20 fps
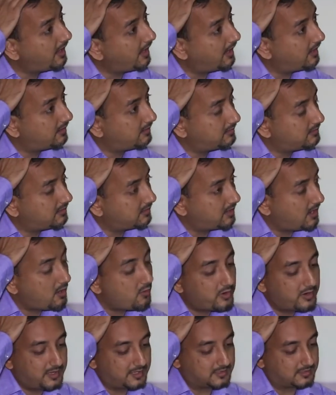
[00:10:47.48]
And
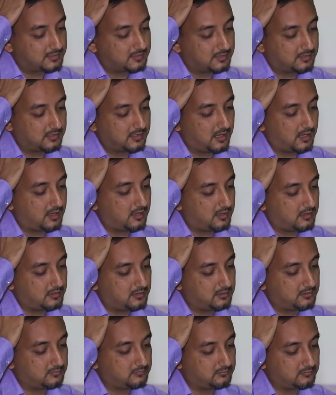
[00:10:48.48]
nowadays,
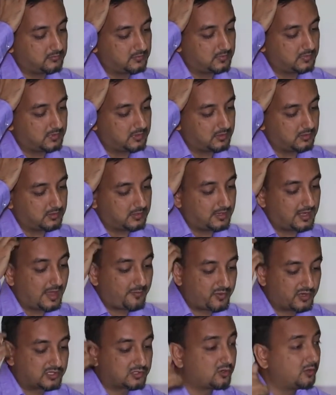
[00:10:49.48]
the
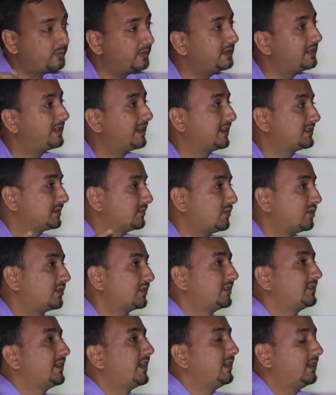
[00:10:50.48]
laparoscopy, it has a more
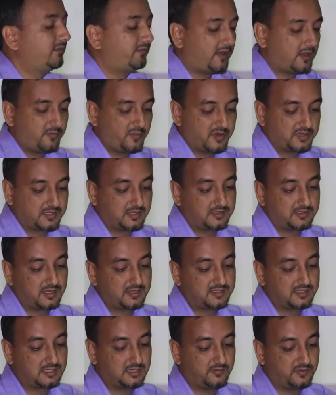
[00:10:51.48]
than 95%
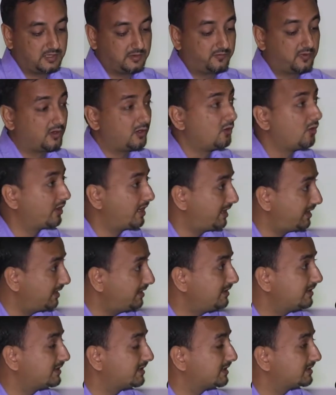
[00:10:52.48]
sensitivity for
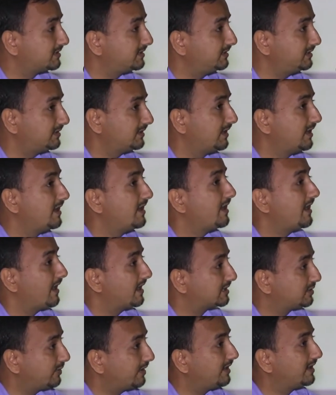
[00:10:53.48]
locating a testis
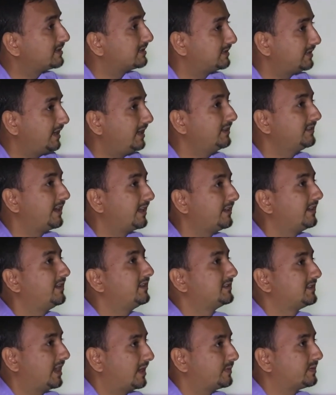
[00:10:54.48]
as well as saying that it
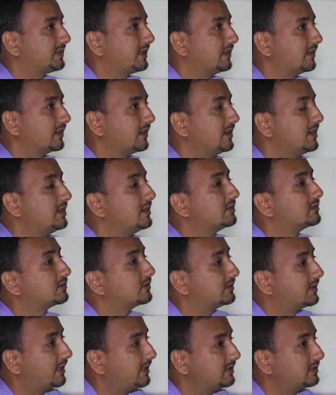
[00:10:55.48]
is absent.
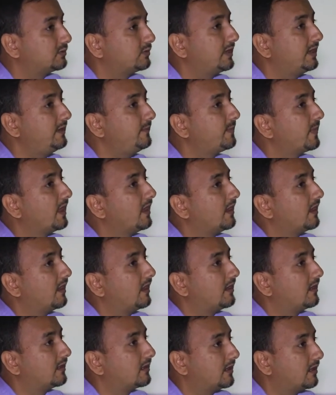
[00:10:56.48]
So that is why
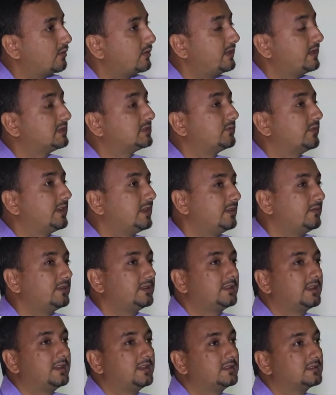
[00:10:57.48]
nowadays whenever
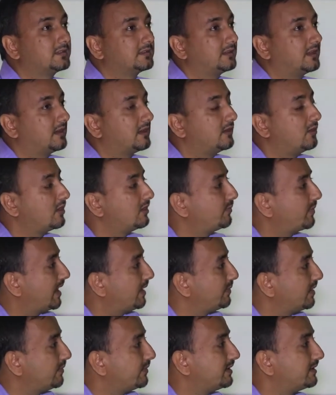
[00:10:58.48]
there is a
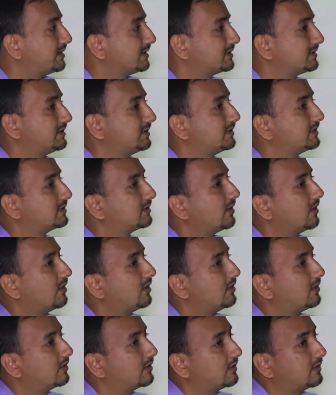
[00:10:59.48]
non-palpable testis
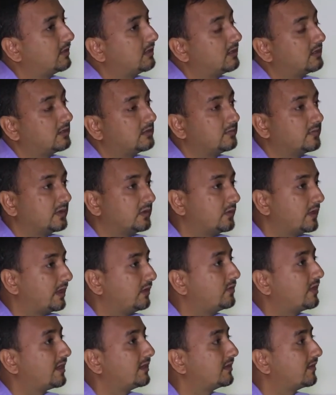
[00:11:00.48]
or
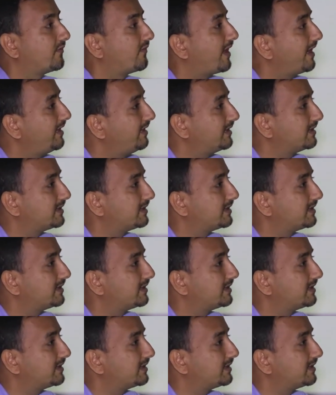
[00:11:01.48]
you cannot find